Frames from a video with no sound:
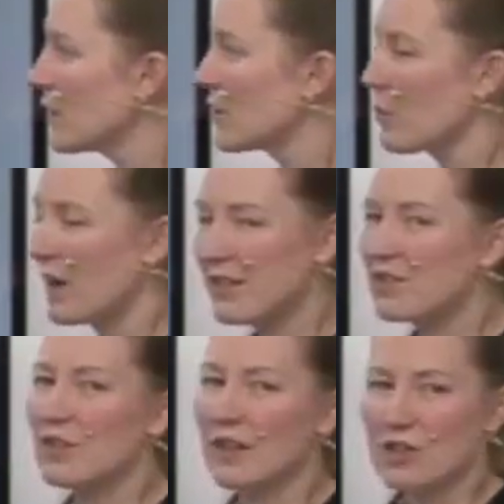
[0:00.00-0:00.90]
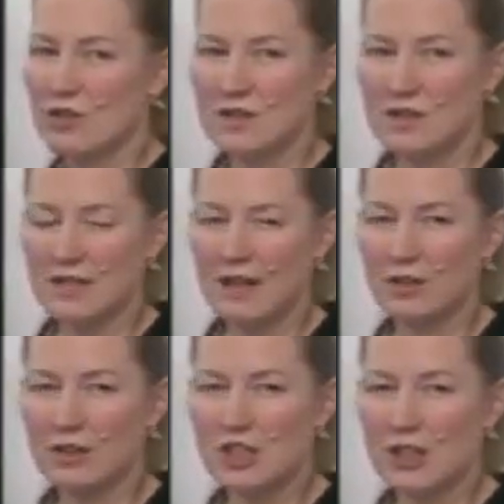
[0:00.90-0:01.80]
So why do they trust the
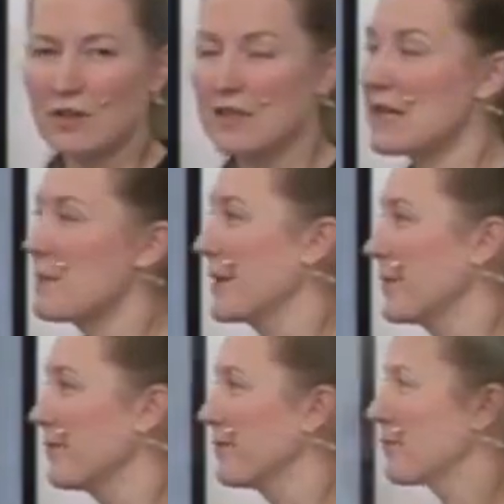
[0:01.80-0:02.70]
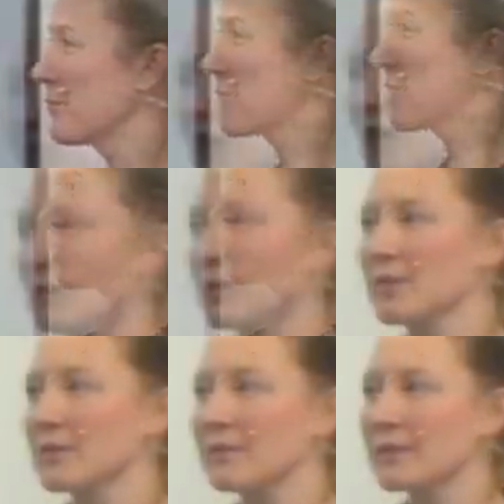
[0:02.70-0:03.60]
technology of INDIBA?
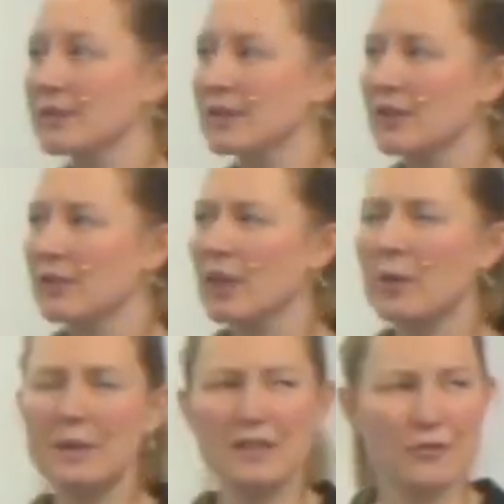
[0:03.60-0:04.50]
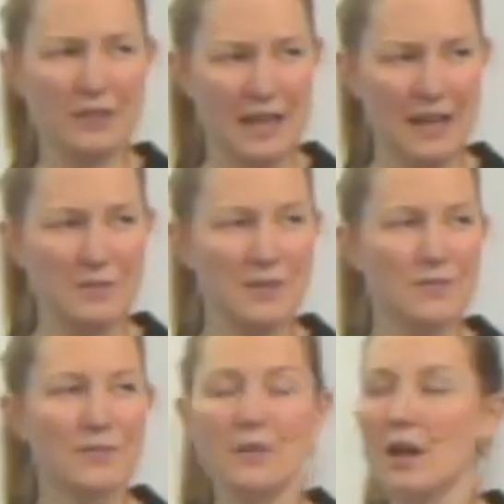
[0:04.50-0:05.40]
Well, there are a couple of different
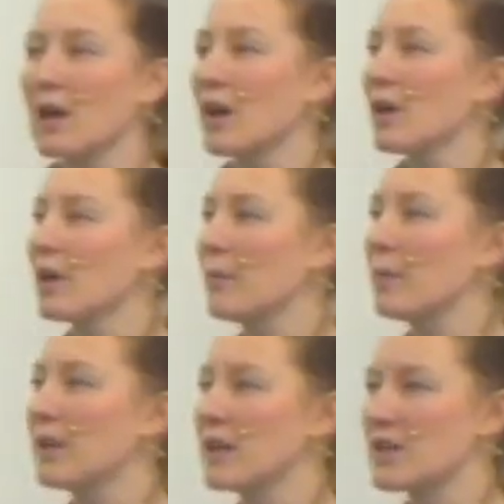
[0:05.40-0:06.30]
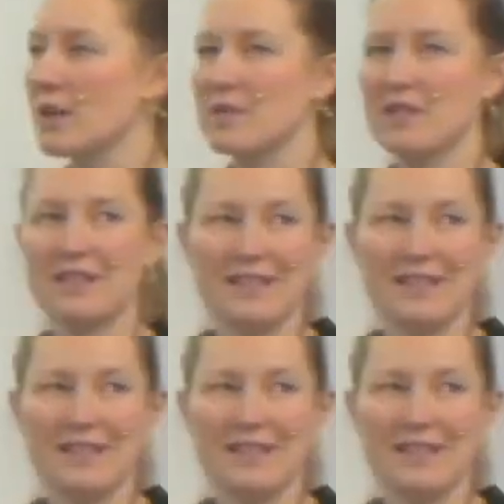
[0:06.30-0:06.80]
names in terms of the